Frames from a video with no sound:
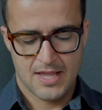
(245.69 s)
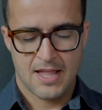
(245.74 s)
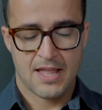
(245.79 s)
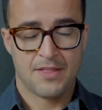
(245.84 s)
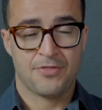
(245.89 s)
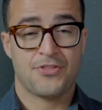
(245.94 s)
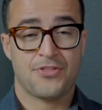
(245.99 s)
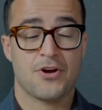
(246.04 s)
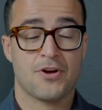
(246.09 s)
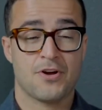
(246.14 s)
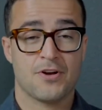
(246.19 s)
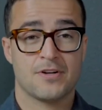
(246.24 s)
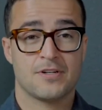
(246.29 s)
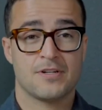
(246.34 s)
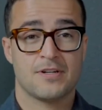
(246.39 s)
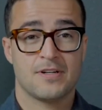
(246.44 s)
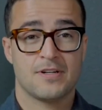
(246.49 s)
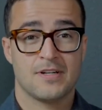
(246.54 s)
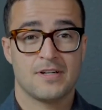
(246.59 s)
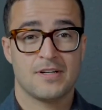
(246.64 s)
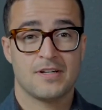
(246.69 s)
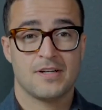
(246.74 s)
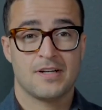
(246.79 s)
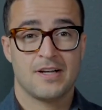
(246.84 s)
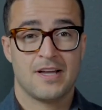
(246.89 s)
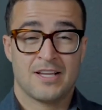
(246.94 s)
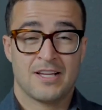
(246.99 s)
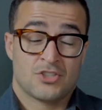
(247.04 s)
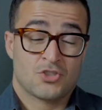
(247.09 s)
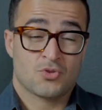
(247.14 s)
And third,
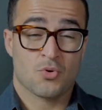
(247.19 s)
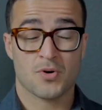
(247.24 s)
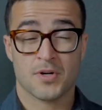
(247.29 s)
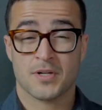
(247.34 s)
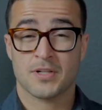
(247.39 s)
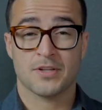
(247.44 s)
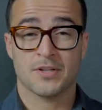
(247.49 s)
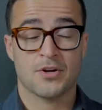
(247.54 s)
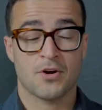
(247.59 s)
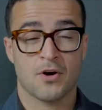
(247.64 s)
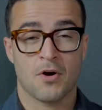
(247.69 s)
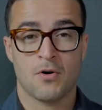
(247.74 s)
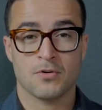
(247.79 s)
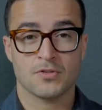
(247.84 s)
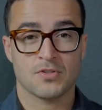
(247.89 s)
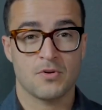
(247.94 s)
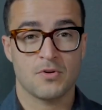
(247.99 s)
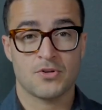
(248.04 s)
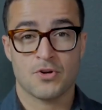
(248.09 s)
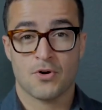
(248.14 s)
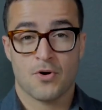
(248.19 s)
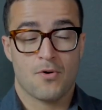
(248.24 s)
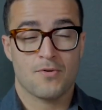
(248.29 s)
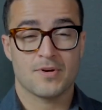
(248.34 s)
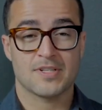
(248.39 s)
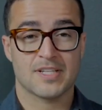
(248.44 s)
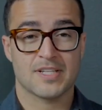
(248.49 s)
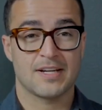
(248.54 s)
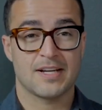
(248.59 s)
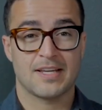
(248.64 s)
Historically, you're also you're
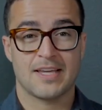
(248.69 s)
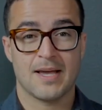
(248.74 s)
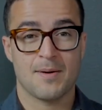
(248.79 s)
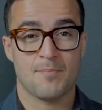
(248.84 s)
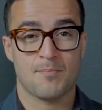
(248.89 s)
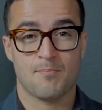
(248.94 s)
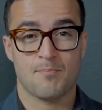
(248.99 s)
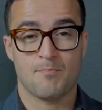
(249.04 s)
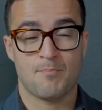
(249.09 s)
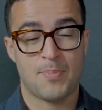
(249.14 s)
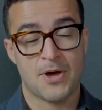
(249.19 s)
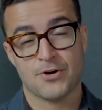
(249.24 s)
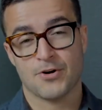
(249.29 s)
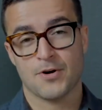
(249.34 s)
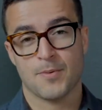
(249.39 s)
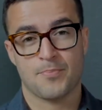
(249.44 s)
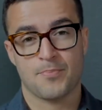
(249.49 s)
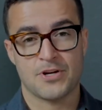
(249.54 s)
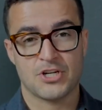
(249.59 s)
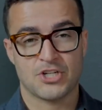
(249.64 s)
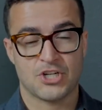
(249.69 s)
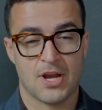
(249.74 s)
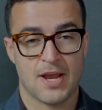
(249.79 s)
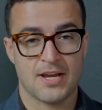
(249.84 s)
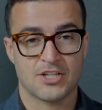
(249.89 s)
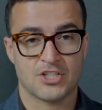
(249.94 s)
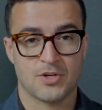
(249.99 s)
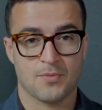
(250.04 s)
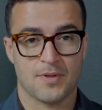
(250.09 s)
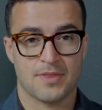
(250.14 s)
always going to get better
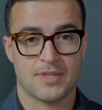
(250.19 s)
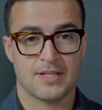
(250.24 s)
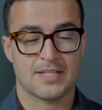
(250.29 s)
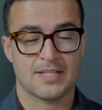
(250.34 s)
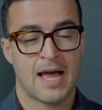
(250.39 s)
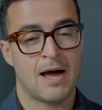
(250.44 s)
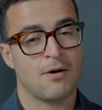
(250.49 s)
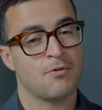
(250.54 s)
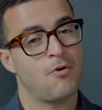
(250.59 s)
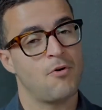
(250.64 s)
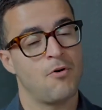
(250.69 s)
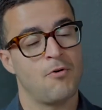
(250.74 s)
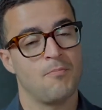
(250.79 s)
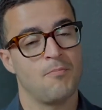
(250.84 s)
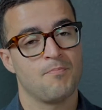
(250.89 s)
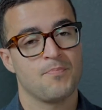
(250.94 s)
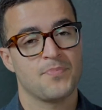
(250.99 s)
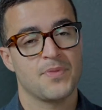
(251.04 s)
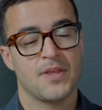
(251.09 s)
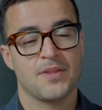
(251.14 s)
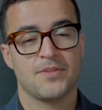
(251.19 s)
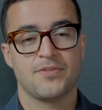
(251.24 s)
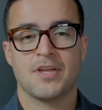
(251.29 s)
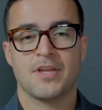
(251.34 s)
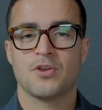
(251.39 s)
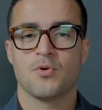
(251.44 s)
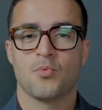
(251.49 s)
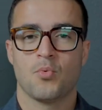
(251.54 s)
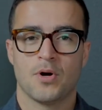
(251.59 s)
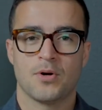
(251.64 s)
appreciation with the townhome
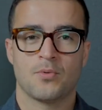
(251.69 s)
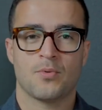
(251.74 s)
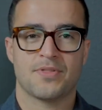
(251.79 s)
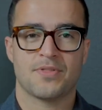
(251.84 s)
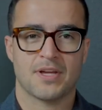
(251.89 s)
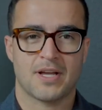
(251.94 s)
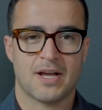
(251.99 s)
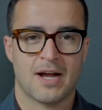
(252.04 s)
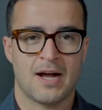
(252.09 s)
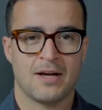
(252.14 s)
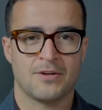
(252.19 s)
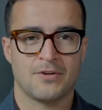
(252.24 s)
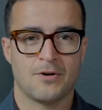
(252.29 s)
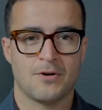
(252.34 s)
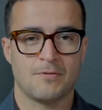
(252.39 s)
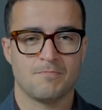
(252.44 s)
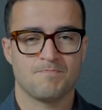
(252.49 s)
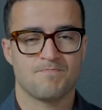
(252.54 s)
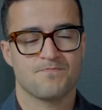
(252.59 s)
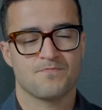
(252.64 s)
than you would with the condo.